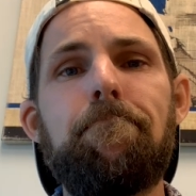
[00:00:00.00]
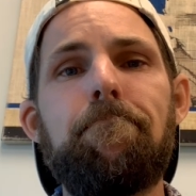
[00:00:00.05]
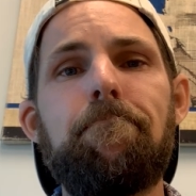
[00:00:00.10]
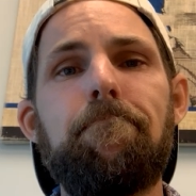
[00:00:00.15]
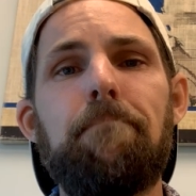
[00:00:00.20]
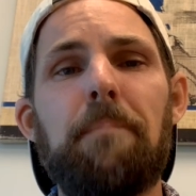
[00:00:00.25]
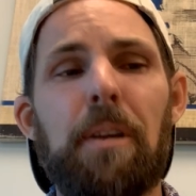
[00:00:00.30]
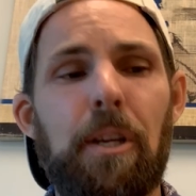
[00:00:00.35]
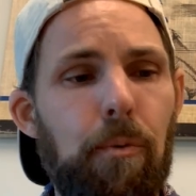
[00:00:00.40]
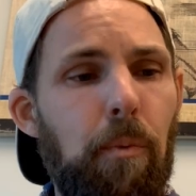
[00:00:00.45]

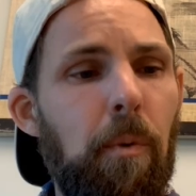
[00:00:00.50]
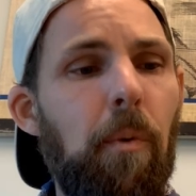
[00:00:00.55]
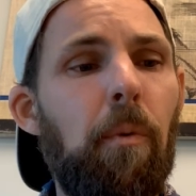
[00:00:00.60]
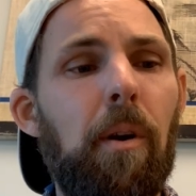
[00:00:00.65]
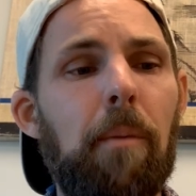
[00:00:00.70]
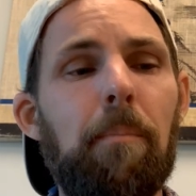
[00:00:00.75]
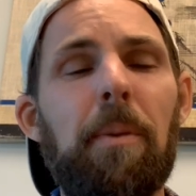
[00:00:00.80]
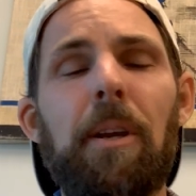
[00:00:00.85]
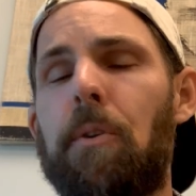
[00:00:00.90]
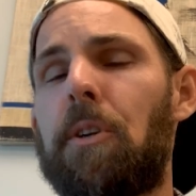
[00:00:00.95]
Because we want
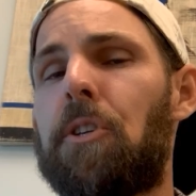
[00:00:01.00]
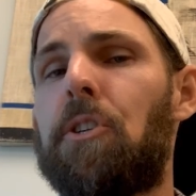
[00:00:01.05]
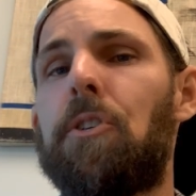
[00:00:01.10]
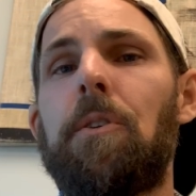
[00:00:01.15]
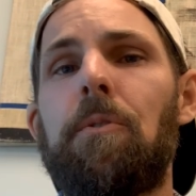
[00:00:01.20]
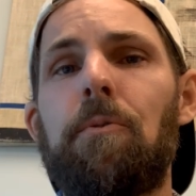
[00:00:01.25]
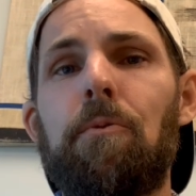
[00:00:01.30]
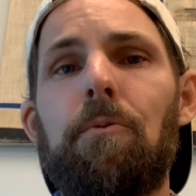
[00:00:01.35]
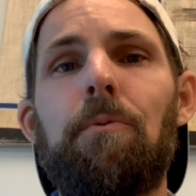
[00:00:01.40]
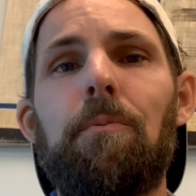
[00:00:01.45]
to be
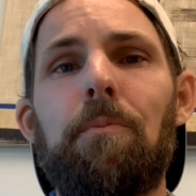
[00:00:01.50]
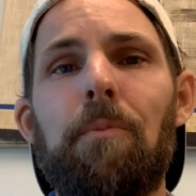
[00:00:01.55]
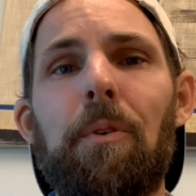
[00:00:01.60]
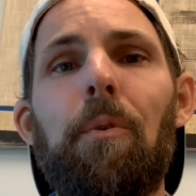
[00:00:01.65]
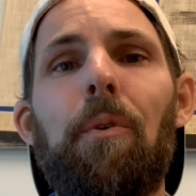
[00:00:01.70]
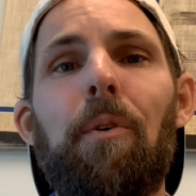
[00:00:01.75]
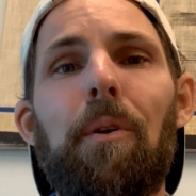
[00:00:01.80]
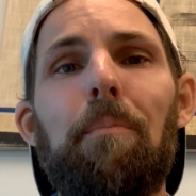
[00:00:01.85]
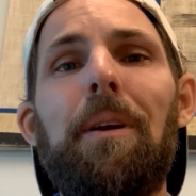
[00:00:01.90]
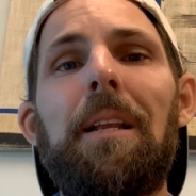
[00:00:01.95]
Christians. We
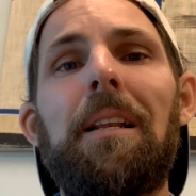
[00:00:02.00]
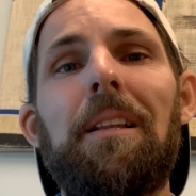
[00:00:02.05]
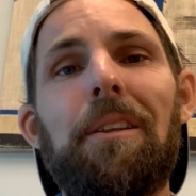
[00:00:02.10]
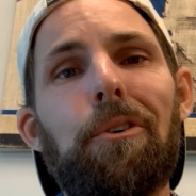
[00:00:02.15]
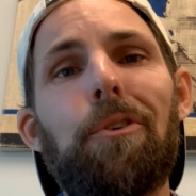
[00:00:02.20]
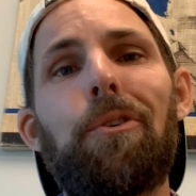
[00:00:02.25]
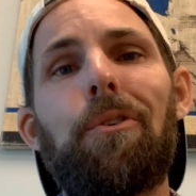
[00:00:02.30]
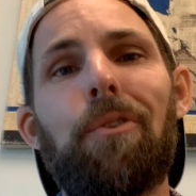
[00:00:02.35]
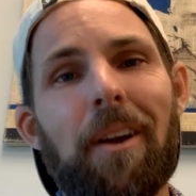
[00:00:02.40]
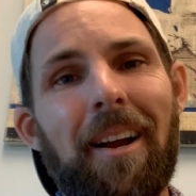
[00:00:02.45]
want to be
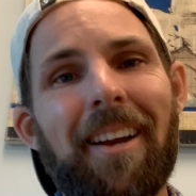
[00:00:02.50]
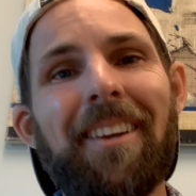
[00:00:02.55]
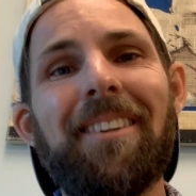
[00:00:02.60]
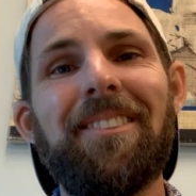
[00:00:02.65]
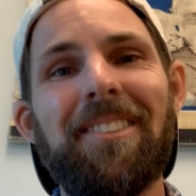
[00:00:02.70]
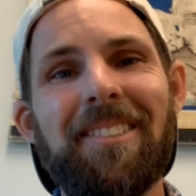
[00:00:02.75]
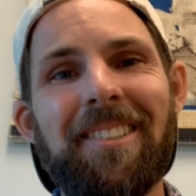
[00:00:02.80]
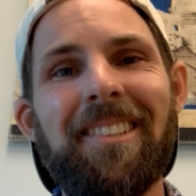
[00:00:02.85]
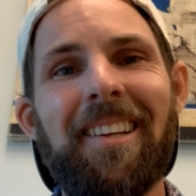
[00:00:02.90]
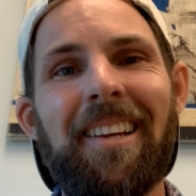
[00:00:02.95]
little
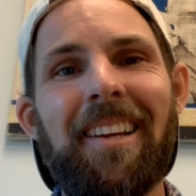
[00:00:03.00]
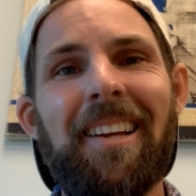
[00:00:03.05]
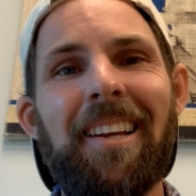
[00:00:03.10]
Christ.